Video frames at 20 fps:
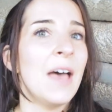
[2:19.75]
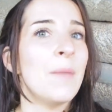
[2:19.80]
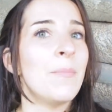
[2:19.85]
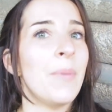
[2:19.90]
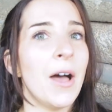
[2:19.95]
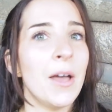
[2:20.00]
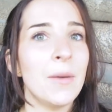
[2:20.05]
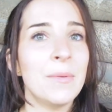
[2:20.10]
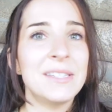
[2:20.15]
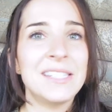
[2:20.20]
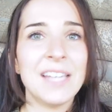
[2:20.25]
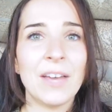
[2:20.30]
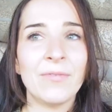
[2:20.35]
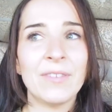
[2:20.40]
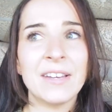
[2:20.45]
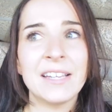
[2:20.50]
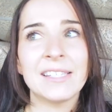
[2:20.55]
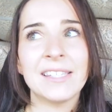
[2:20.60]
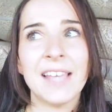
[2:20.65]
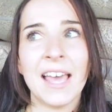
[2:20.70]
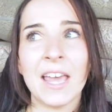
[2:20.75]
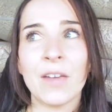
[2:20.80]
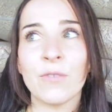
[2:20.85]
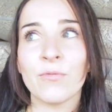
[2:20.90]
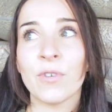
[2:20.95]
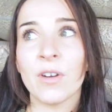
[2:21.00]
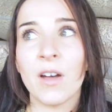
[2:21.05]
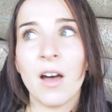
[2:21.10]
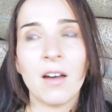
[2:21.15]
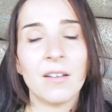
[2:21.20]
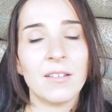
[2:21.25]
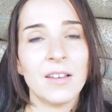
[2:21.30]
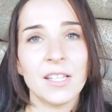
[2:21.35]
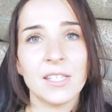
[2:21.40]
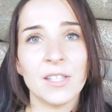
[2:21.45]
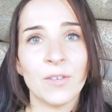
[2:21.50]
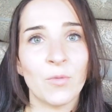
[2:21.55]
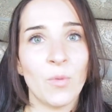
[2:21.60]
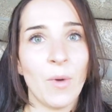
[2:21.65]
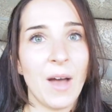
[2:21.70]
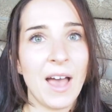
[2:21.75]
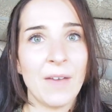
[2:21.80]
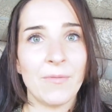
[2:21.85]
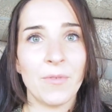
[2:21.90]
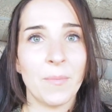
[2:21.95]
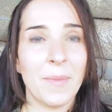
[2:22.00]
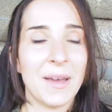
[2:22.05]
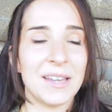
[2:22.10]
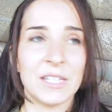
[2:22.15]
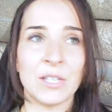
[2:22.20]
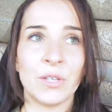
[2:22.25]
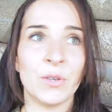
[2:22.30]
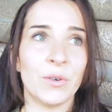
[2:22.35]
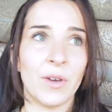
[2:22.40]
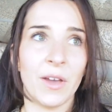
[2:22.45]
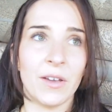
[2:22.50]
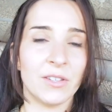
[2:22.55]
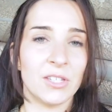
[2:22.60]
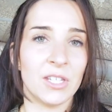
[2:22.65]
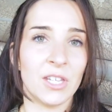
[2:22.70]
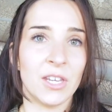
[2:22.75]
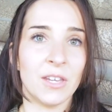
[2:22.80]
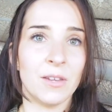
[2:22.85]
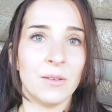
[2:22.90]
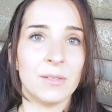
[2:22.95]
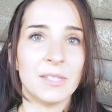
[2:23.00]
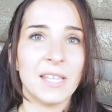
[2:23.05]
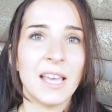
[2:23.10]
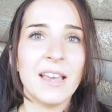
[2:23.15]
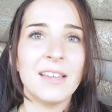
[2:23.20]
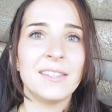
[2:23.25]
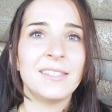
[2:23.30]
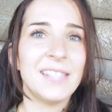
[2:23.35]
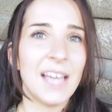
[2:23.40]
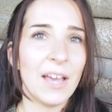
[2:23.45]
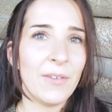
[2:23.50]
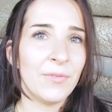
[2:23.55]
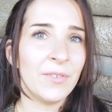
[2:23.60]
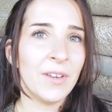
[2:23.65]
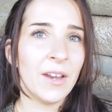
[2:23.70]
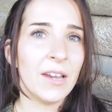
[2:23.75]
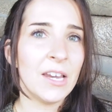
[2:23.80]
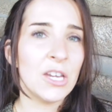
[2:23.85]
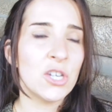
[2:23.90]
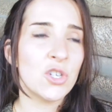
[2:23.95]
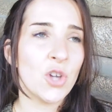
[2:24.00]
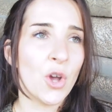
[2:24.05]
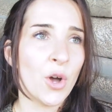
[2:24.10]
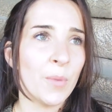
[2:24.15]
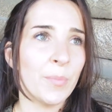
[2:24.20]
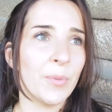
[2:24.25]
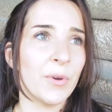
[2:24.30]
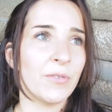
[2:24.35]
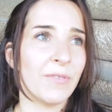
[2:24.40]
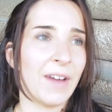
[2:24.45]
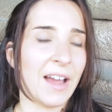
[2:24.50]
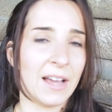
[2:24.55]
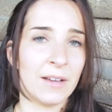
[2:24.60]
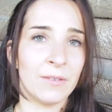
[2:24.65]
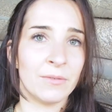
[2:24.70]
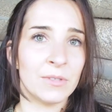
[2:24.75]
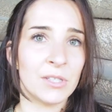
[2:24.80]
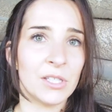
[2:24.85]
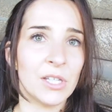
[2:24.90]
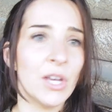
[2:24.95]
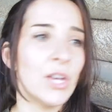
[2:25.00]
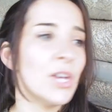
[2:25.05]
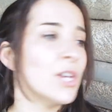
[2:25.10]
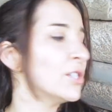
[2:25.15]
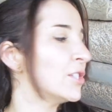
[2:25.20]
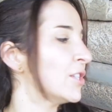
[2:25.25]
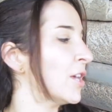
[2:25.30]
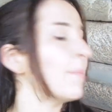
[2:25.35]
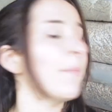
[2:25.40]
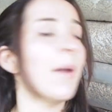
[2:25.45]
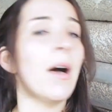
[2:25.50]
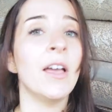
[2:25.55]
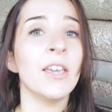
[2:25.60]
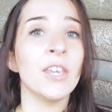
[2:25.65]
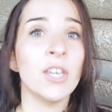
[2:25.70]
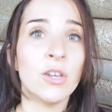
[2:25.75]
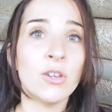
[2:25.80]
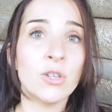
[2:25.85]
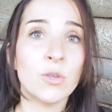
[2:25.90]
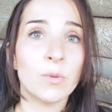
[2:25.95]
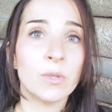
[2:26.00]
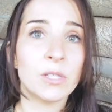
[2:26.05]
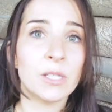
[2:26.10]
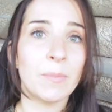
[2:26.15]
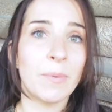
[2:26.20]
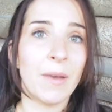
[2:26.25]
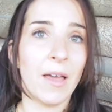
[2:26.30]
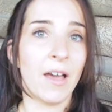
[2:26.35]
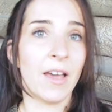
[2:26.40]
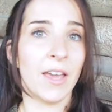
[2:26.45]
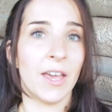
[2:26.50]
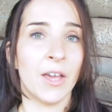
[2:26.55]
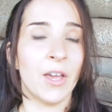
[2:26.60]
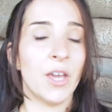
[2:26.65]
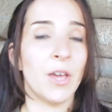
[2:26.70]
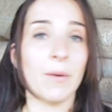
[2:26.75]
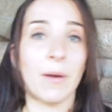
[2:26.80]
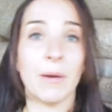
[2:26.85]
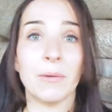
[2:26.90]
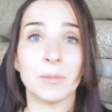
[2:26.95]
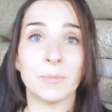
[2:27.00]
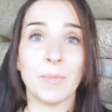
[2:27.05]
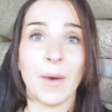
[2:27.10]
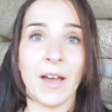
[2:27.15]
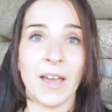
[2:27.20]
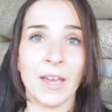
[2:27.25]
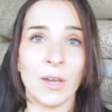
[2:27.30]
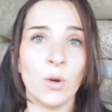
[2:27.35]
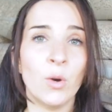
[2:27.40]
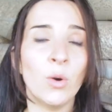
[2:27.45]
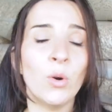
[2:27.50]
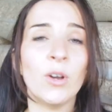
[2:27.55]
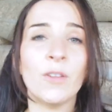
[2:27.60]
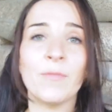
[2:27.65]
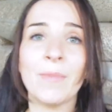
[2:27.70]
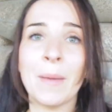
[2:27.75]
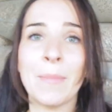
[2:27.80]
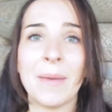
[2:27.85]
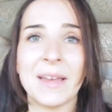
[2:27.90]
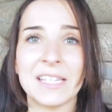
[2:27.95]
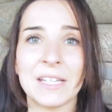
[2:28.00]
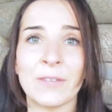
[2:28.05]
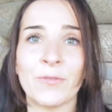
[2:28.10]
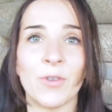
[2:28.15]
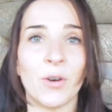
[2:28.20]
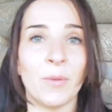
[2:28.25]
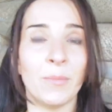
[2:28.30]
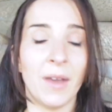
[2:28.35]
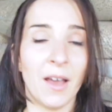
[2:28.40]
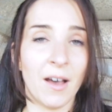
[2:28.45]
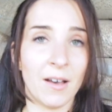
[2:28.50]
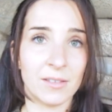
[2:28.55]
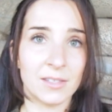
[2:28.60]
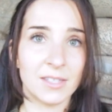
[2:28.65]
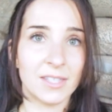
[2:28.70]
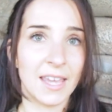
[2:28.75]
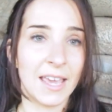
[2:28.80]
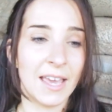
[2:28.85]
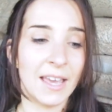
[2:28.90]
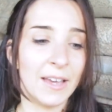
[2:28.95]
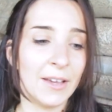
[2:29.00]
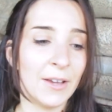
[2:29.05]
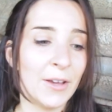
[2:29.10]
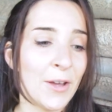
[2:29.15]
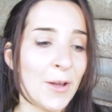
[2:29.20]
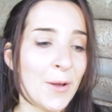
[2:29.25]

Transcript: But I would definitely say, regardless of whatever bedding you're going to use, definitely shop around. So my usual supplier, who I was buying all of my bedding from last year,